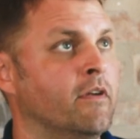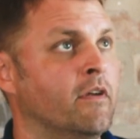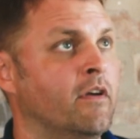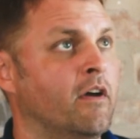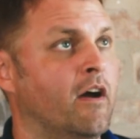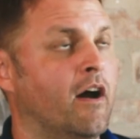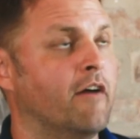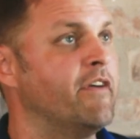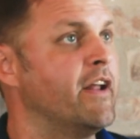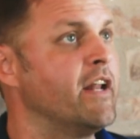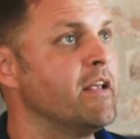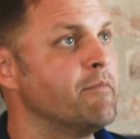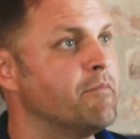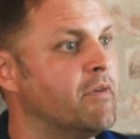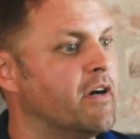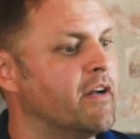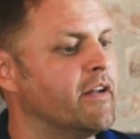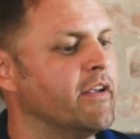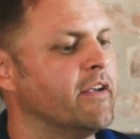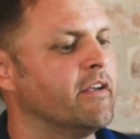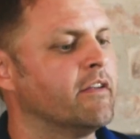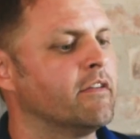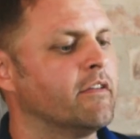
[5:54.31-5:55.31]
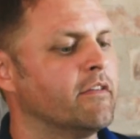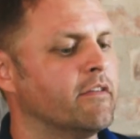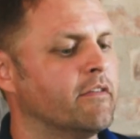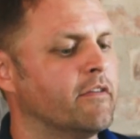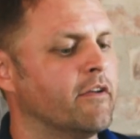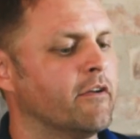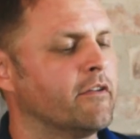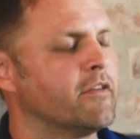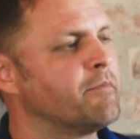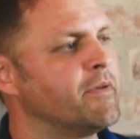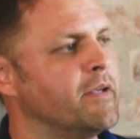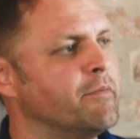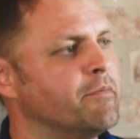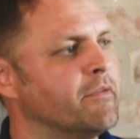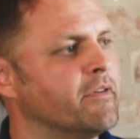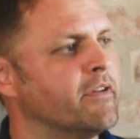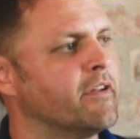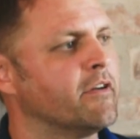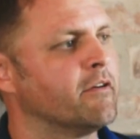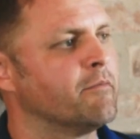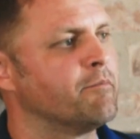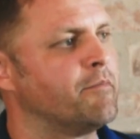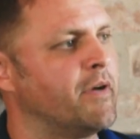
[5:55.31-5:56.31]
of anybody, they're the people
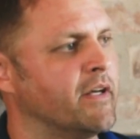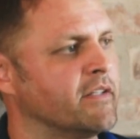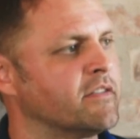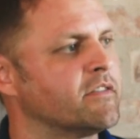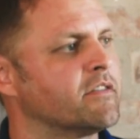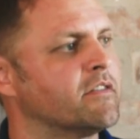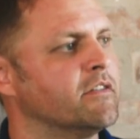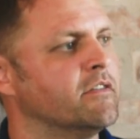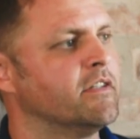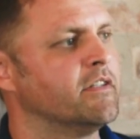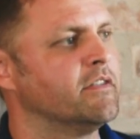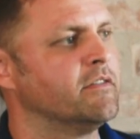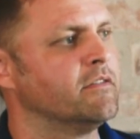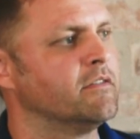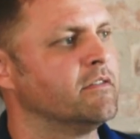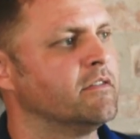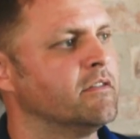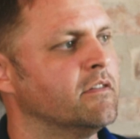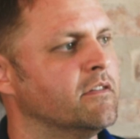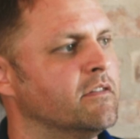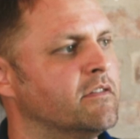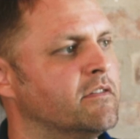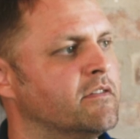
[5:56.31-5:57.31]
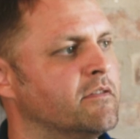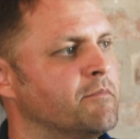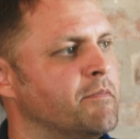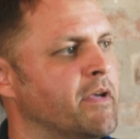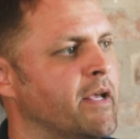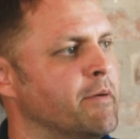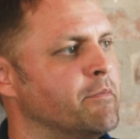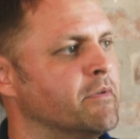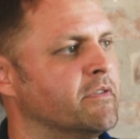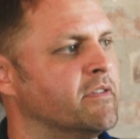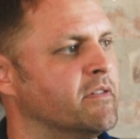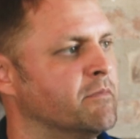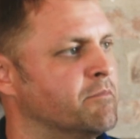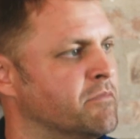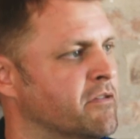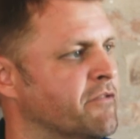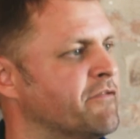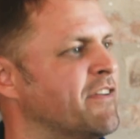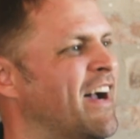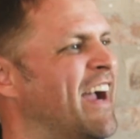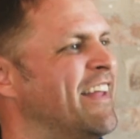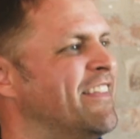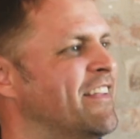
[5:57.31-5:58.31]
that are best suited to be able to
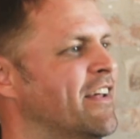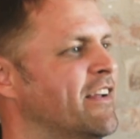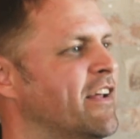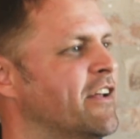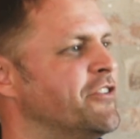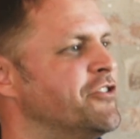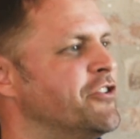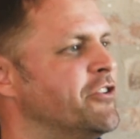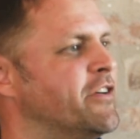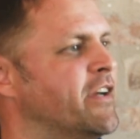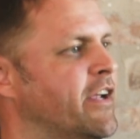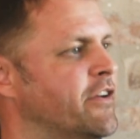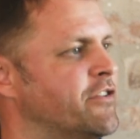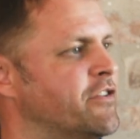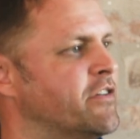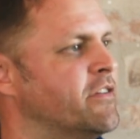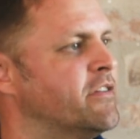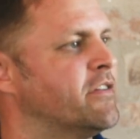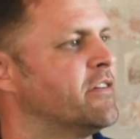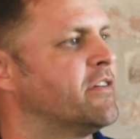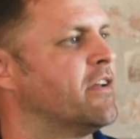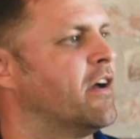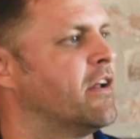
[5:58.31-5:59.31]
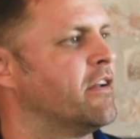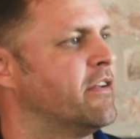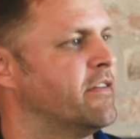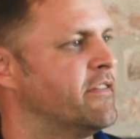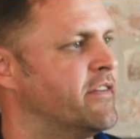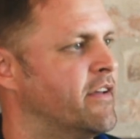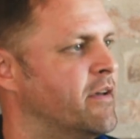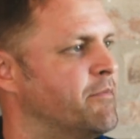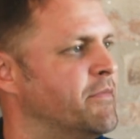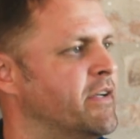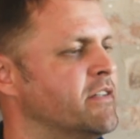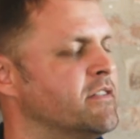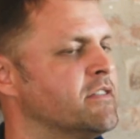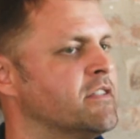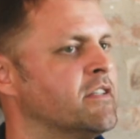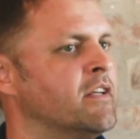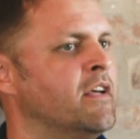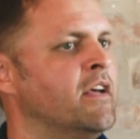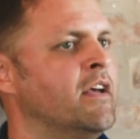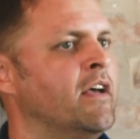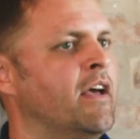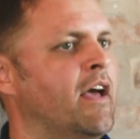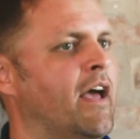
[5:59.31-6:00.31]
provide that education to non-endemics.
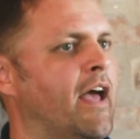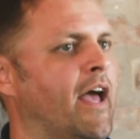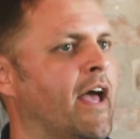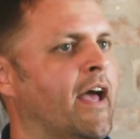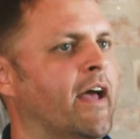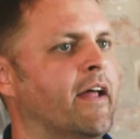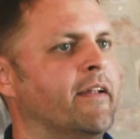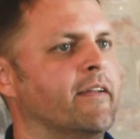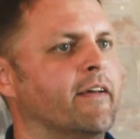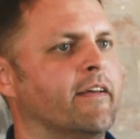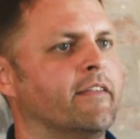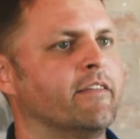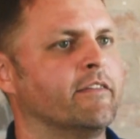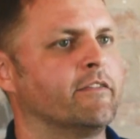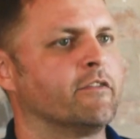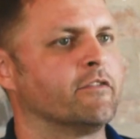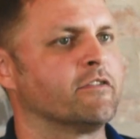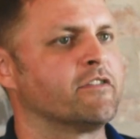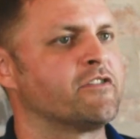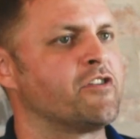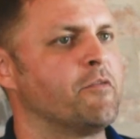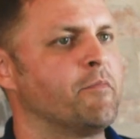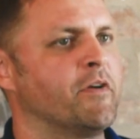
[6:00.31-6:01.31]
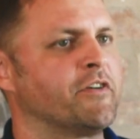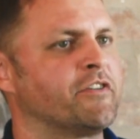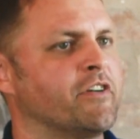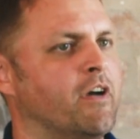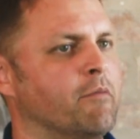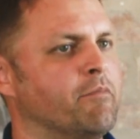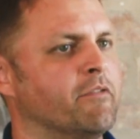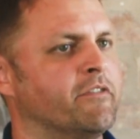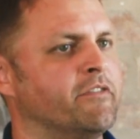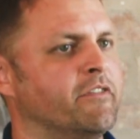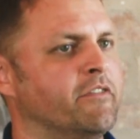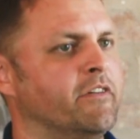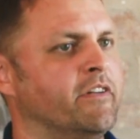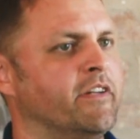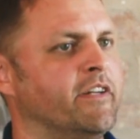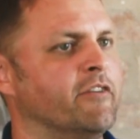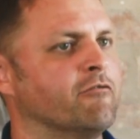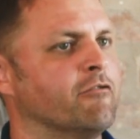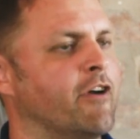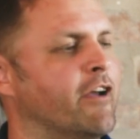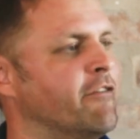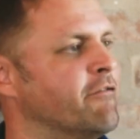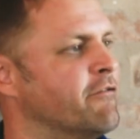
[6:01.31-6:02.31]
And I think there's so much opportunity
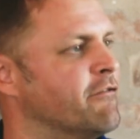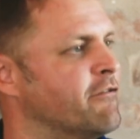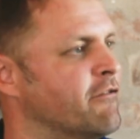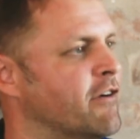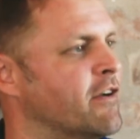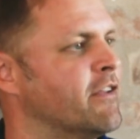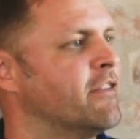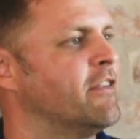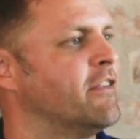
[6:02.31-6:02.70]
right in front of